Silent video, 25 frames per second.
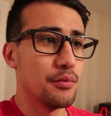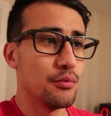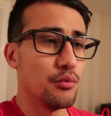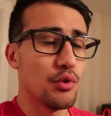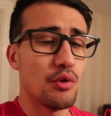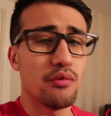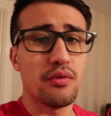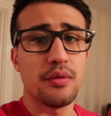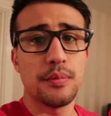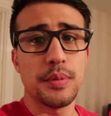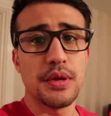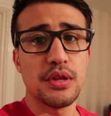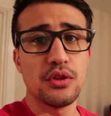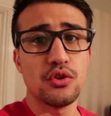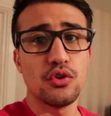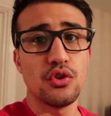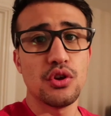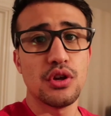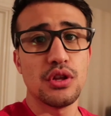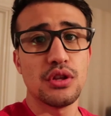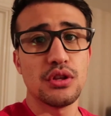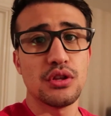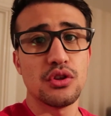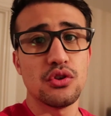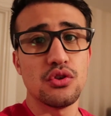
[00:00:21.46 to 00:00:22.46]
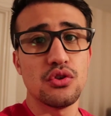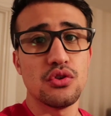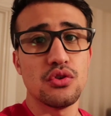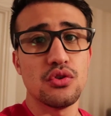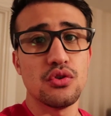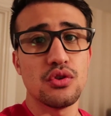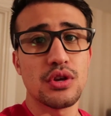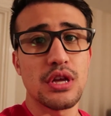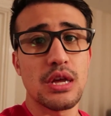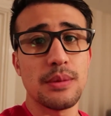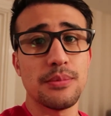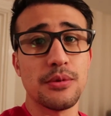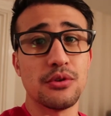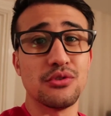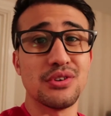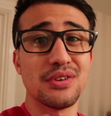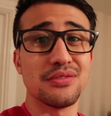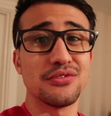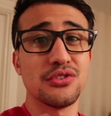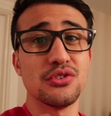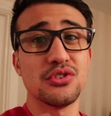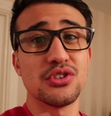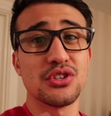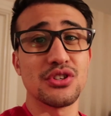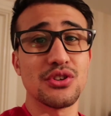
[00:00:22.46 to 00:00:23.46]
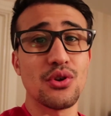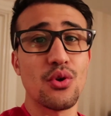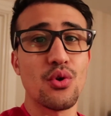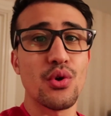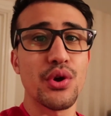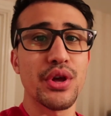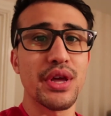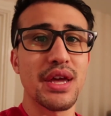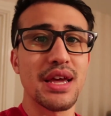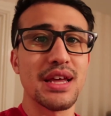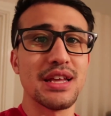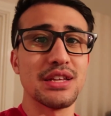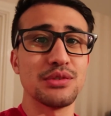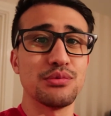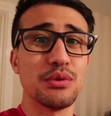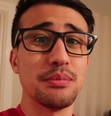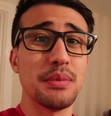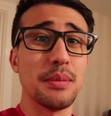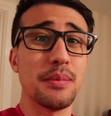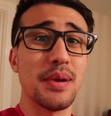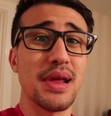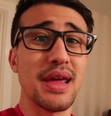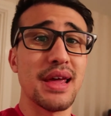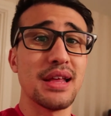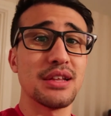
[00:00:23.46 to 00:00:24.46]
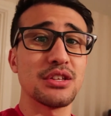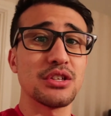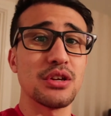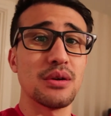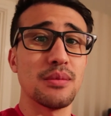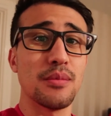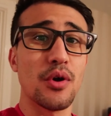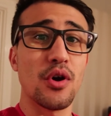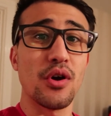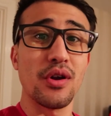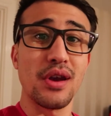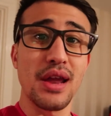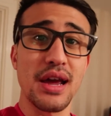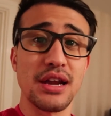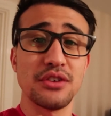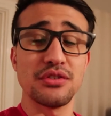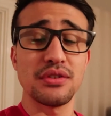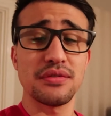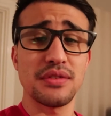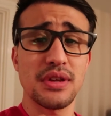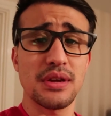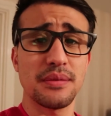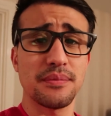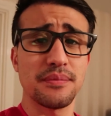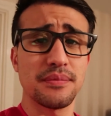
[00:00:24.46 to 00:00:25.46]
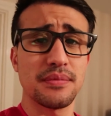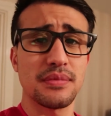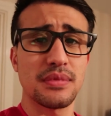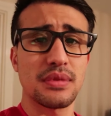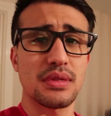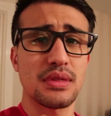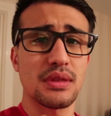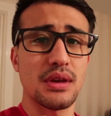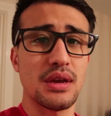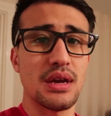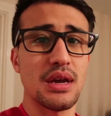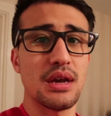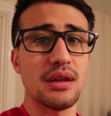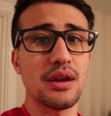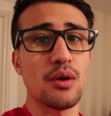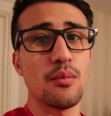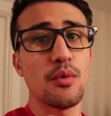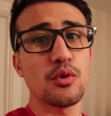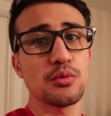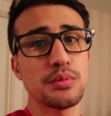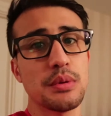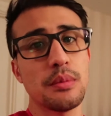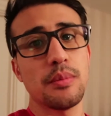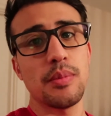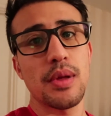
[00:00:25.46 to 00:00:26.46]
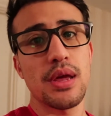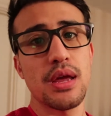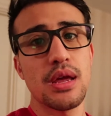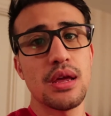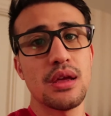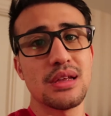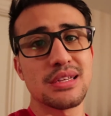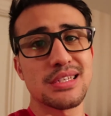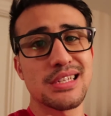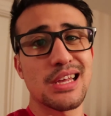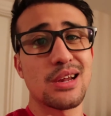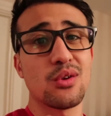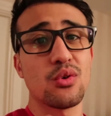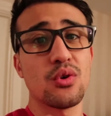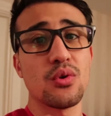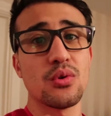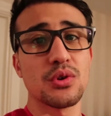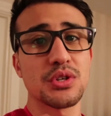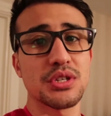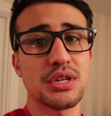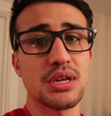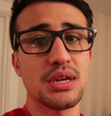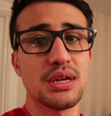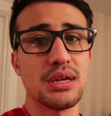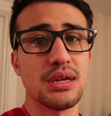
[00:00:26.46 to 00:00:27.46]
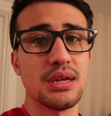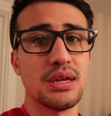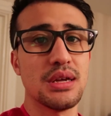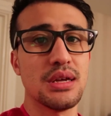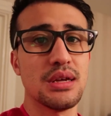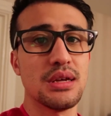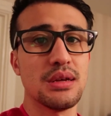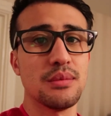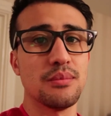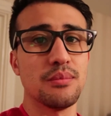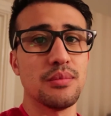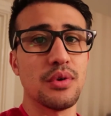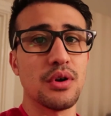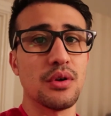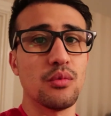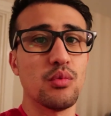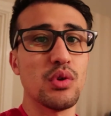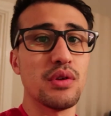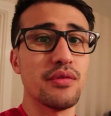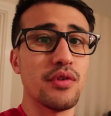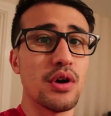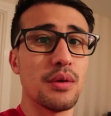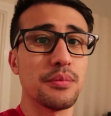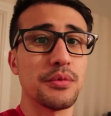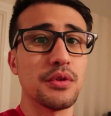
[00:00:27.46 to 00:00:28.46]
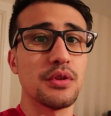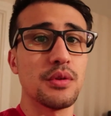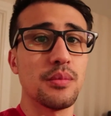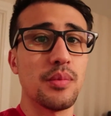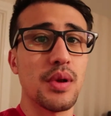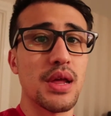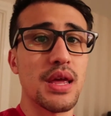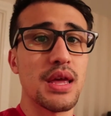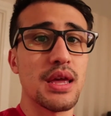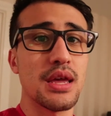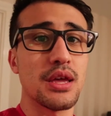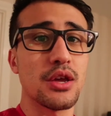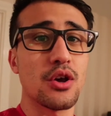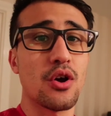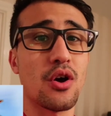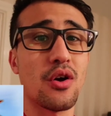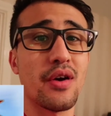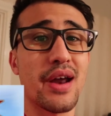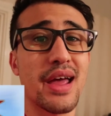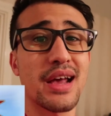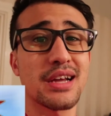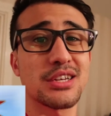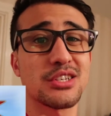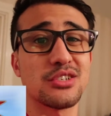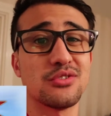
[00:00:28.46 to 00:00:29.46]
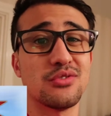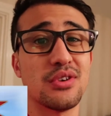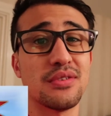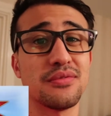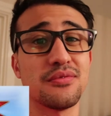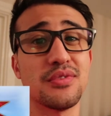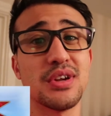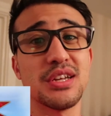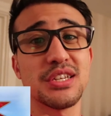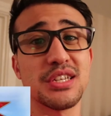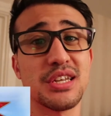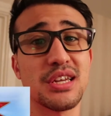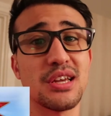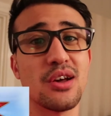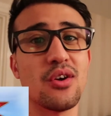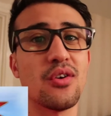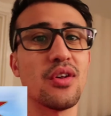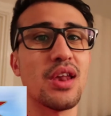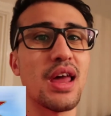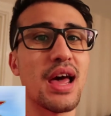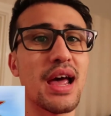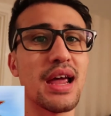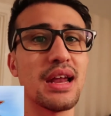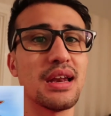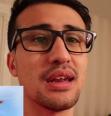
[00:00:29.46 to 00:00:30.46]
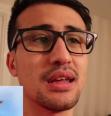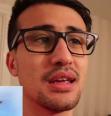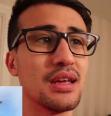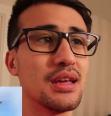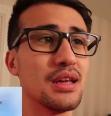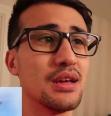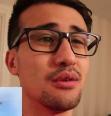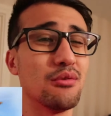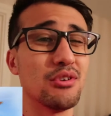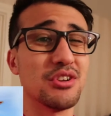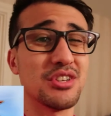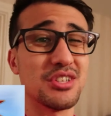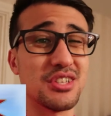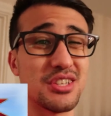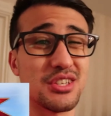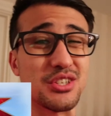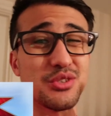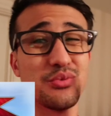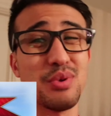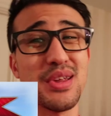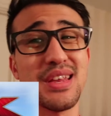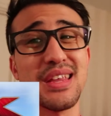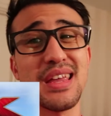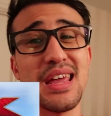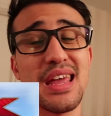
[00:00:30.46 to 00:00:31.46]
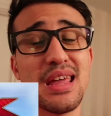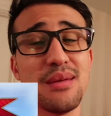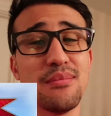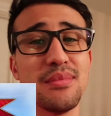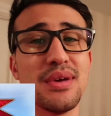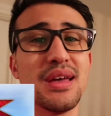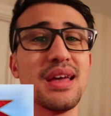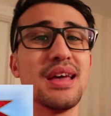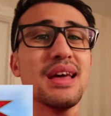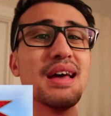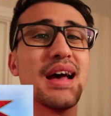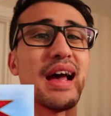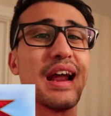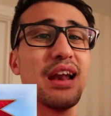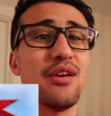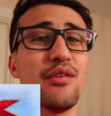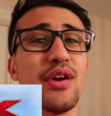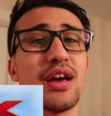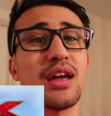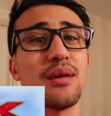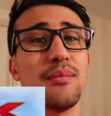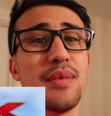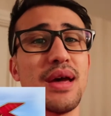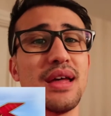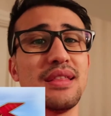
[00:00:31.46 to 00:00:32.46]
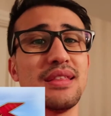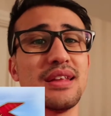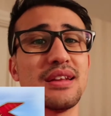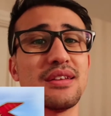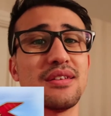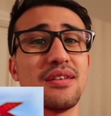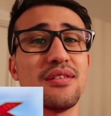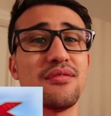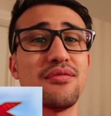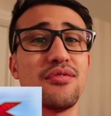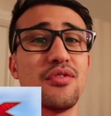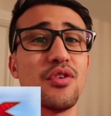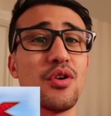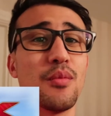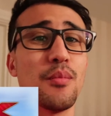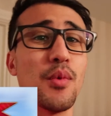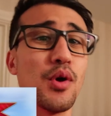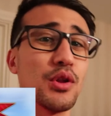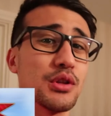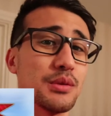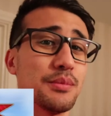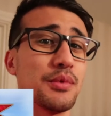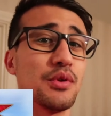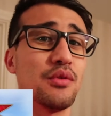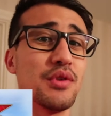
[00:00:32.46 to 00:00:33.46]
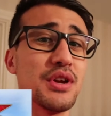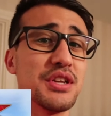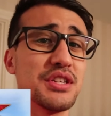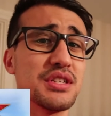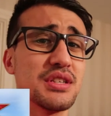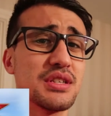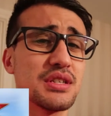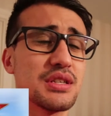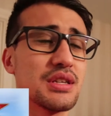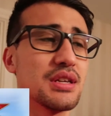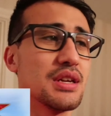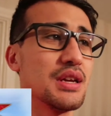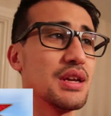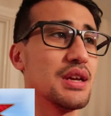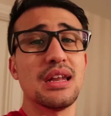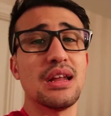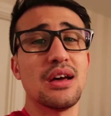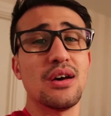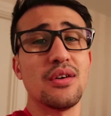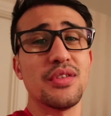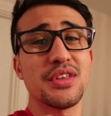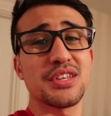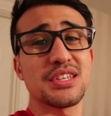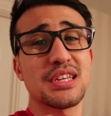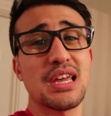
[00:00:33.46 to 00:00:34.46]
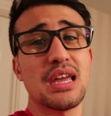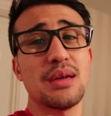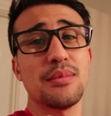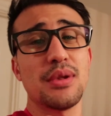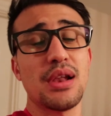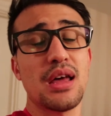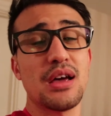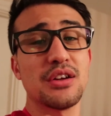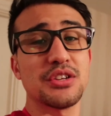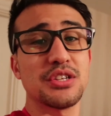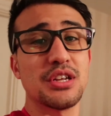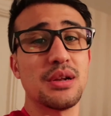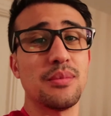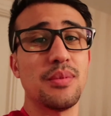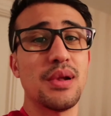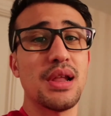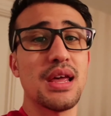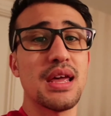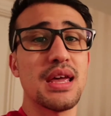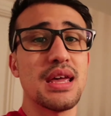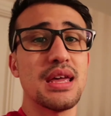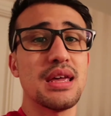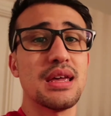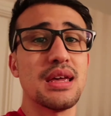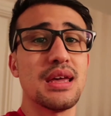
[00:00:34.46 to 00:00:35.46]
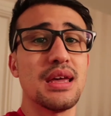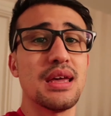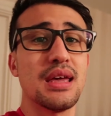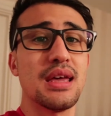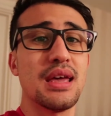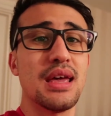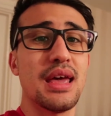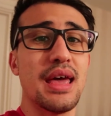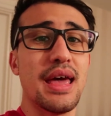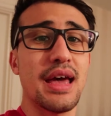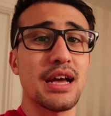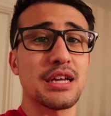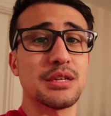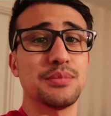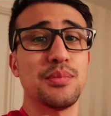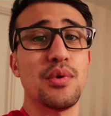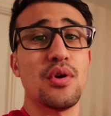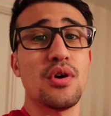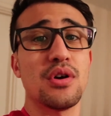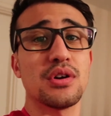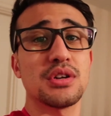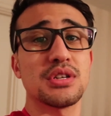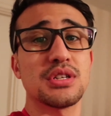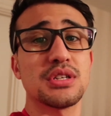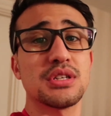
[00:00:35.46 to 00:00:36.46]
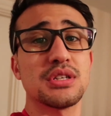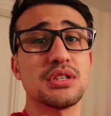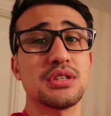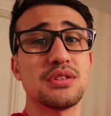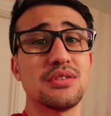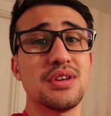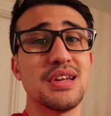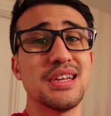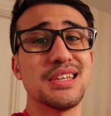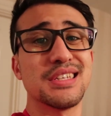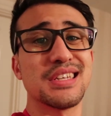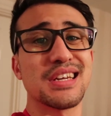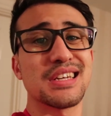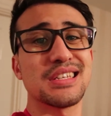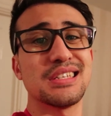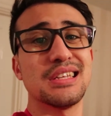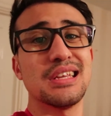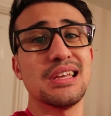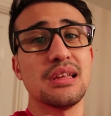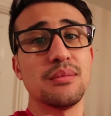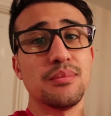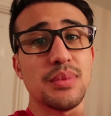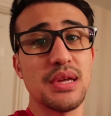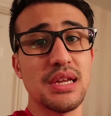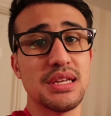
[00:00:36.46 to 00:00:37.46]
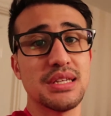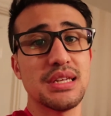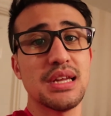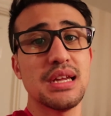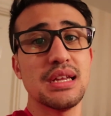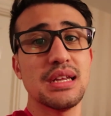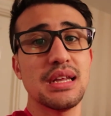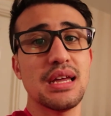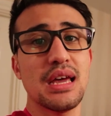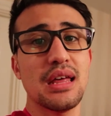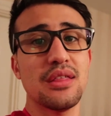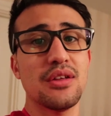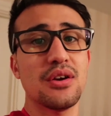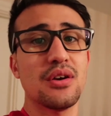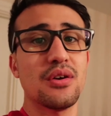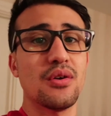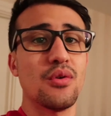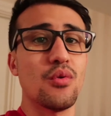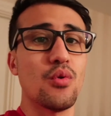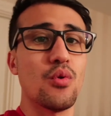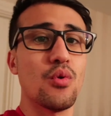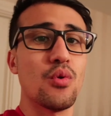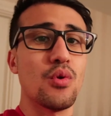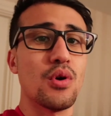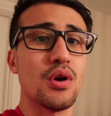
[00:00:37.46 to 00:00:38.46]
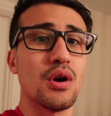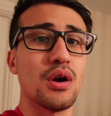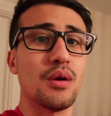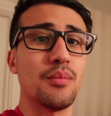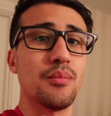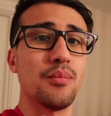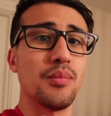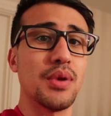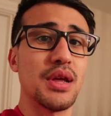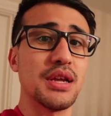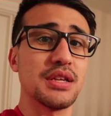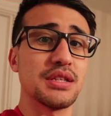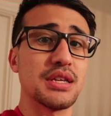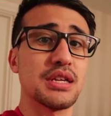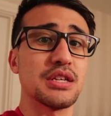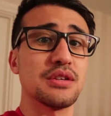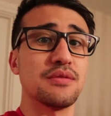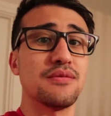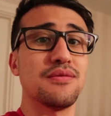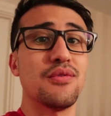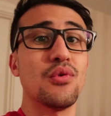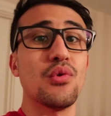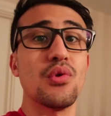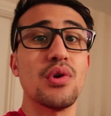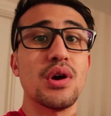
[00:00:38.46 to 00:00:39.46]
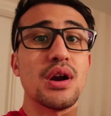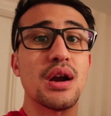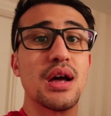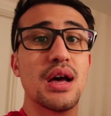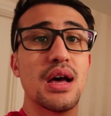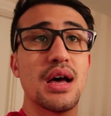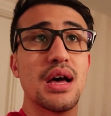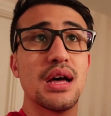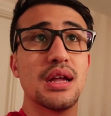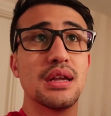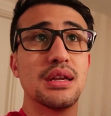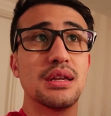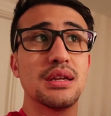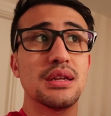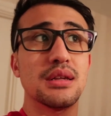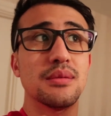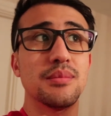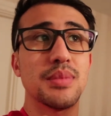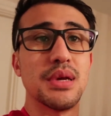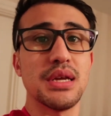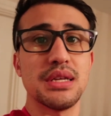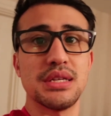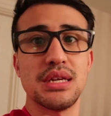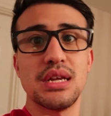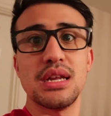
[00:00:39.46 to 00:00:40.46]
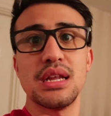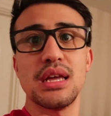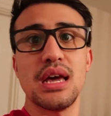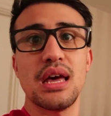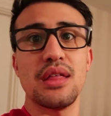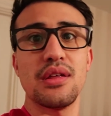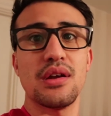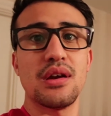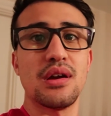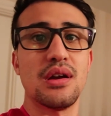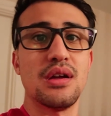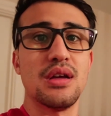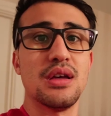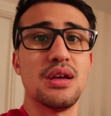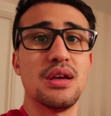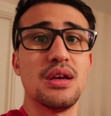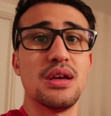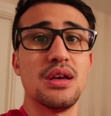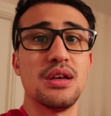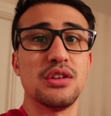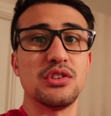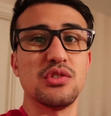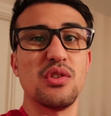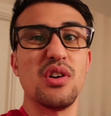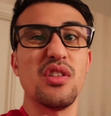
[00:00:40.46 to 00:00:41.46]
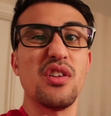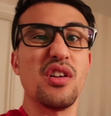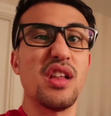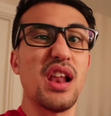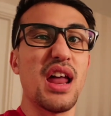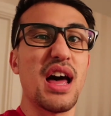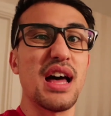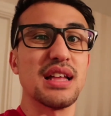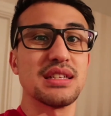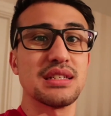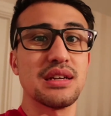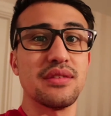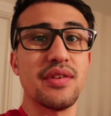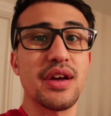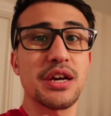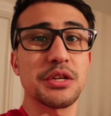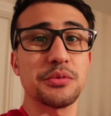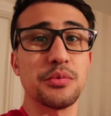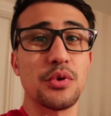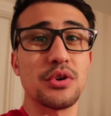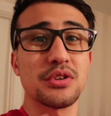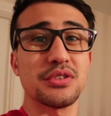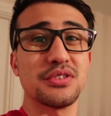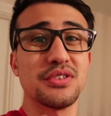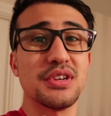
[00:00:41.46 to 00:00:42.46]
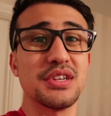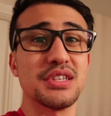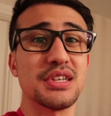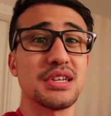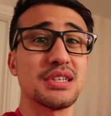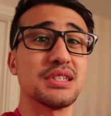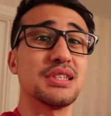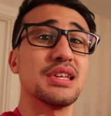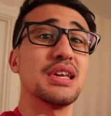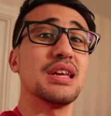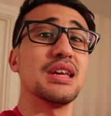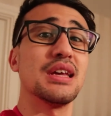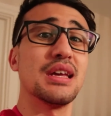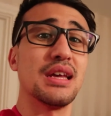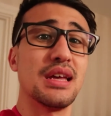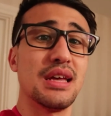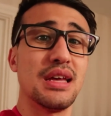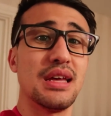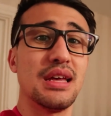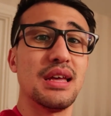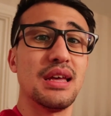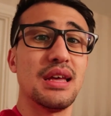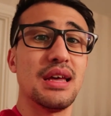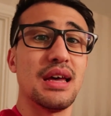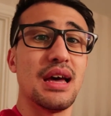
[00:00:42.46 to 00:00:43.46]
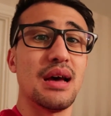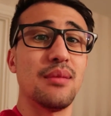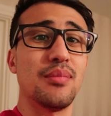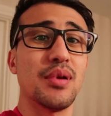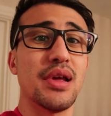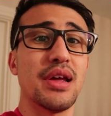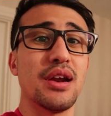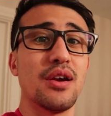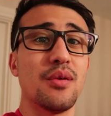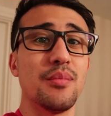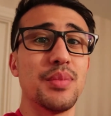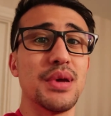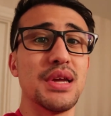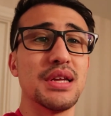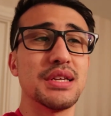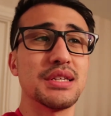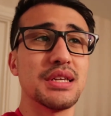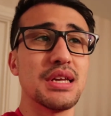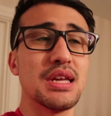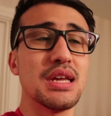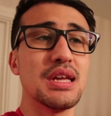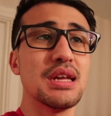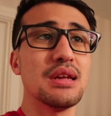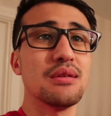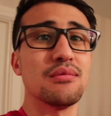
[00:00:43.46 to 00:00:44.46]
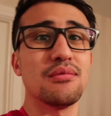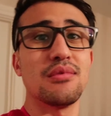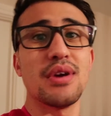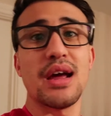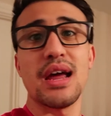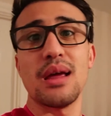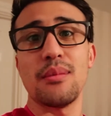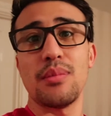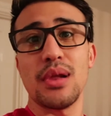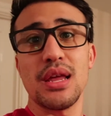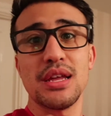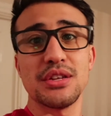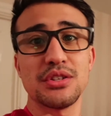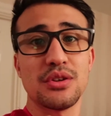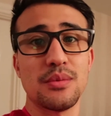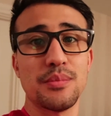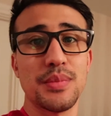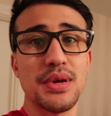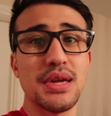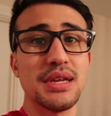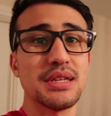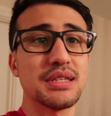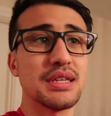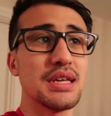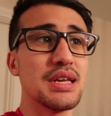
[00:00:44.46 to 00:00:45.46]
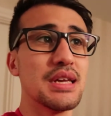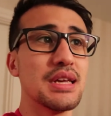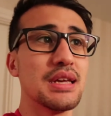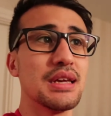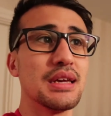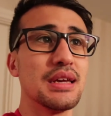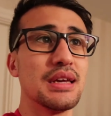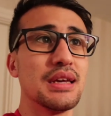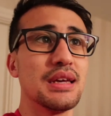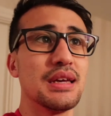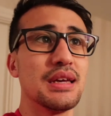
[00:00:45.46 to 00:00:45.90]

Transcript: What we've been doing to keep the drift juices going is we've been playing some online drifting. Uh, now, most people play Assetto Corsa, but we've opted to play CarX Drift Racing Online, which is a sweet game. Highly recommend it for multiple reasons. Now, this game allows you to play Xbox three sixty and P C together, or PlayStation four and P C together. So all the lads have Xbox three sixty. I'm playing on P C, Ryan plays on P C,